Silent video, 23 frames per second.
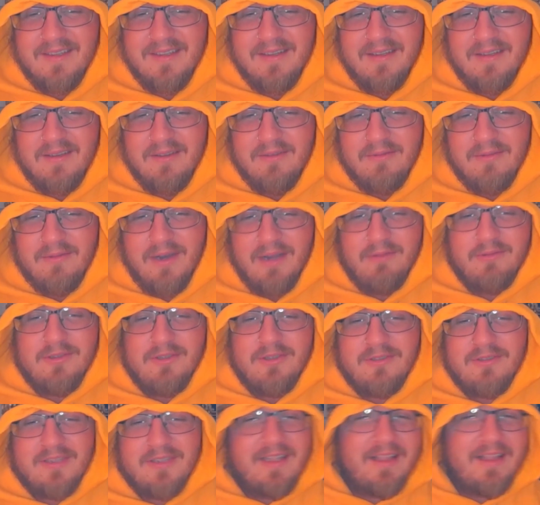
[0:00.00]
Why would you
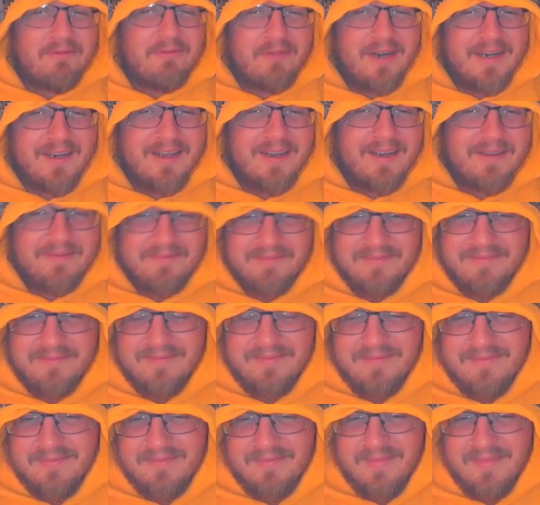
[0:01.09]
say that right now?
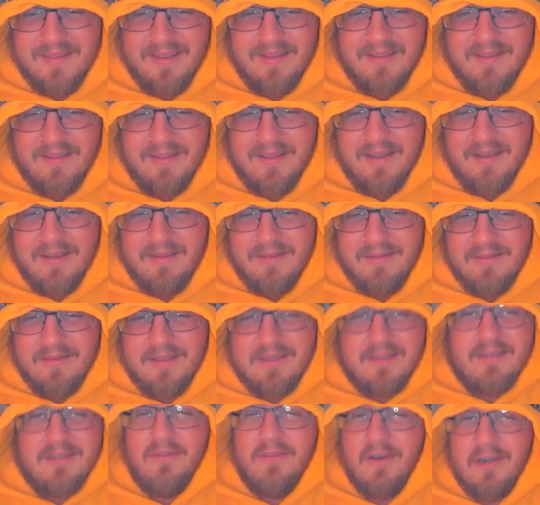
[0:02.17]
Like, this is
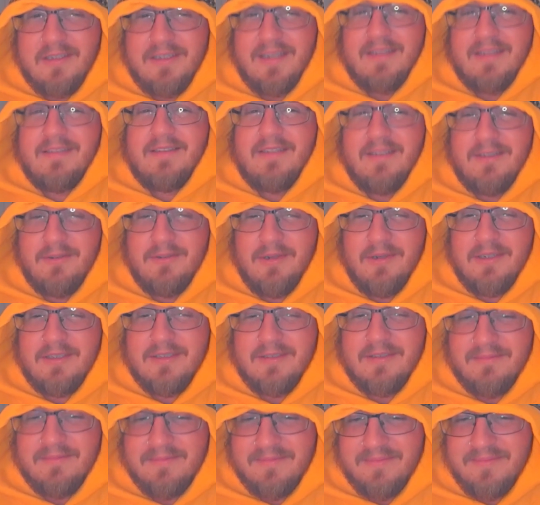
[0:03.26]
a very tense situation.
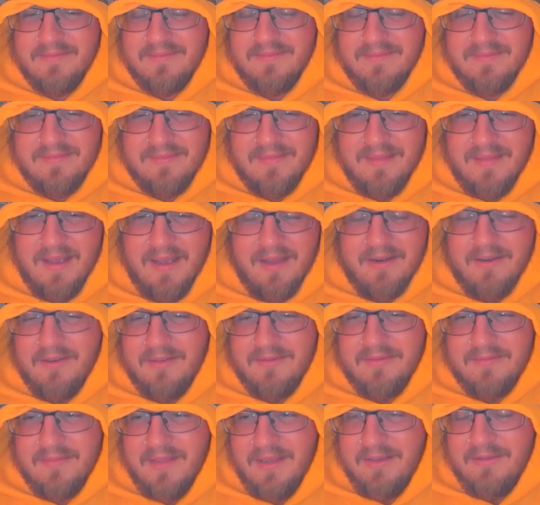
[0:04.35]
I don't know.
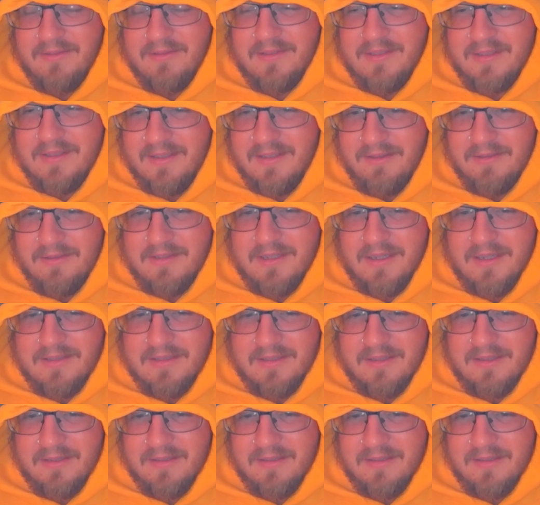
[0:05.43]
It was kind of silly.